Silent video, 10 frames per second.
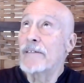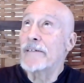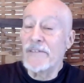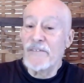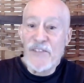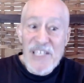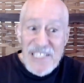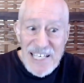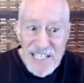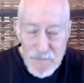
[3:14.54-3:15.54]
uh,
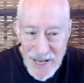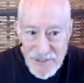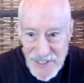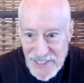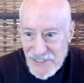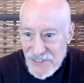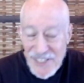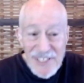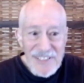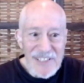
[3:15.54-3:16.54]
thinking about things,
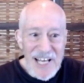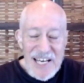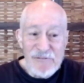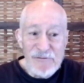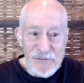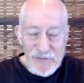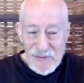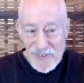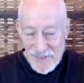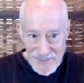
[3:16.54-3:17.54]
life,
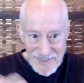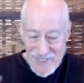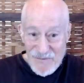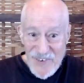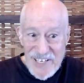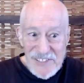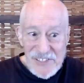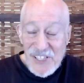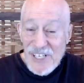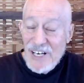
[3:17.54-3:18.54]

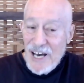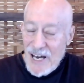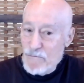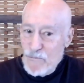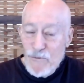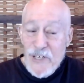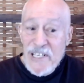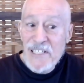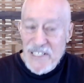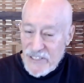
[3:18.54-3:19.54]
events. I'm
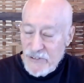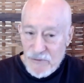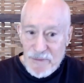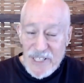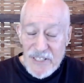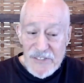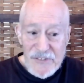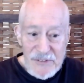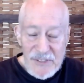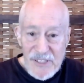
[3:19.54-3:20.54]
really interested
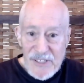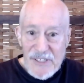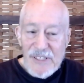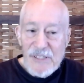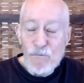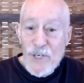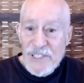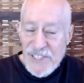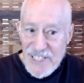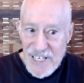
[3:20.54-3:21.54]
because
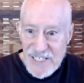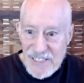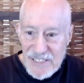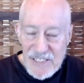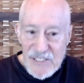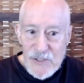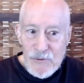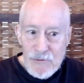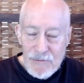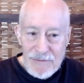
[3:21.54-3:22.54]
once again,
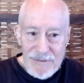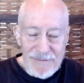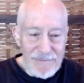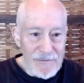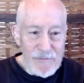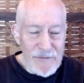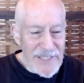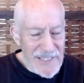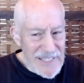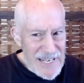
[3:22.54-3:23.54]
you
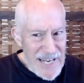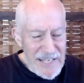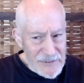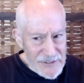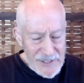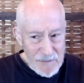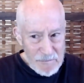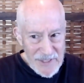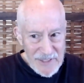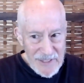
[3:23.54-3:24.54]
really nailed
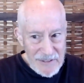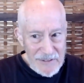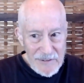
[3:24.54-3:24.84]
something here.